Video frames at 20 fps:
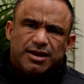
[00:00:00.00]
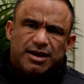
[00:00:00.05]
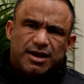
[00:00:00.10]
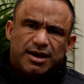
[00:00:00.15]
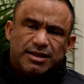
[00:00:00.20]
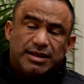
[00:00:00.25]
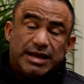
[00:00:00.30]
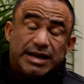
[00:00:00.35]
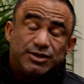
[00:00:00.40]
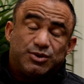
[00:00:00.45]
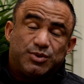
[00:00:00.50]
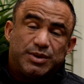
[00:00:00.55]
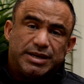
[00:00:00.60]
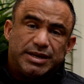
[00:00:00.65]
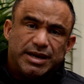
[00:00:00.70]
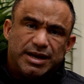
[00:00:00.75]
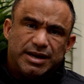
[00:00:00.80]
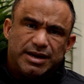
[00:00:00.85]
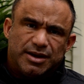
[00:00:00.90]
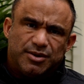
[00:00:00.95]
uh, last
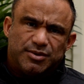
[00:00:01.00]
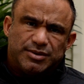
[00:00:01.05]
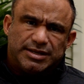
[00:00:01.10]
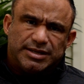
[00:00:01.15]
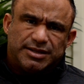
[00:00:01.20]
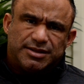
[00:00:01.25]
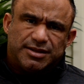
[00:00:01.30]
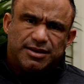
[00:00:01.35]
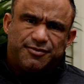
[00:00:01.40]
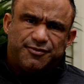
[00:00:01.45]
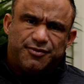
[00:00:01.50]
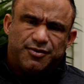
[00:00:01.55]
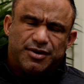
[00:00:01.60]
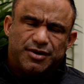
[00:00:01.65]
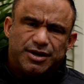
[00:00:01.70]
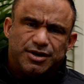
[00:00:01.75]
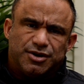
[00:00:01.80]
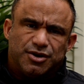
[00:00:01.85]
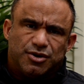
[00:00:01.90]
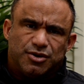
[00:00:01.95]
weekend I was at the
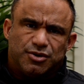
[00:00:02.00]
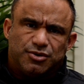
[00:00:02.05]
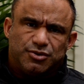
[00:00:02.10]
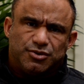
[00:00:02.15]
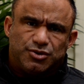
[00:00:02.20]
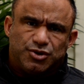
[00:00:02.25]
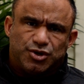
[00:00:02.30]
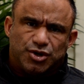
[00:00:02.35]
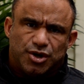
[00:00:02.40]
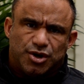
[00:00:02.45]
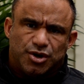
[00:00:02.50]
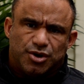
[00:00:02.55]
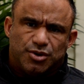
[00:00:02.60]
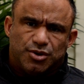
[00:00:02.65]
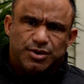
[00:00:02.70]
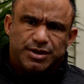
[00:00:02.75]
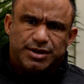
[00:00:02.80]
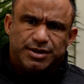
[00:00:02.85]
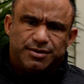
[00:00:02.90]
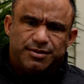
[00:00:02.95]
Ferrigno
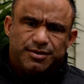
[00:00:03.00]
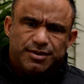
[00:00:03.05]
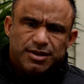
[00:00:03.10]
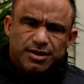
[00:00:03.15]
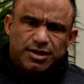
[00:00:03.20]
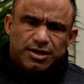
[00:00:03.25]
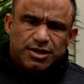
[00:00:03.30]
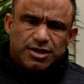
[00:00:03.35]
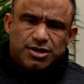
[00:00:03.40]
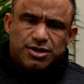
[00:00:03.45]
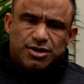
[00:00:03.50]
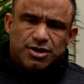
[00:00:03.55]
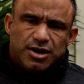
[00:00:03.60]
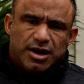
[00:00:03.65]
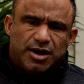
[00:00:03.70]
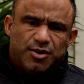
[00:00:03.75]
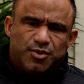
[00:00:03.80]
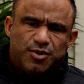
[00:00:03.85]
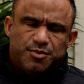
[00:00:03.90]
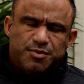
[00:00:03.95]
show, and, you know,
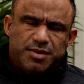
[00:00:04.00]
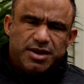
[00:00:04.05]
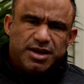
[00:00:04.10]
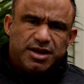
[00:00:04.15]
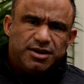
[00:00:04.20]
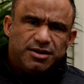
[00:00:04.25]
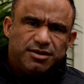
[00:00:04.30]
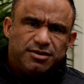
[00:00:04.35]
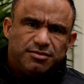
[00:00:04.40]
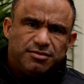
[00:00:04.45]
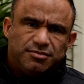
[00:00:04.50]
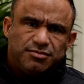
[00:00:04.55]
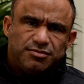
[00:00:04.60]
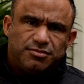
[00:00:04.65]
I will meet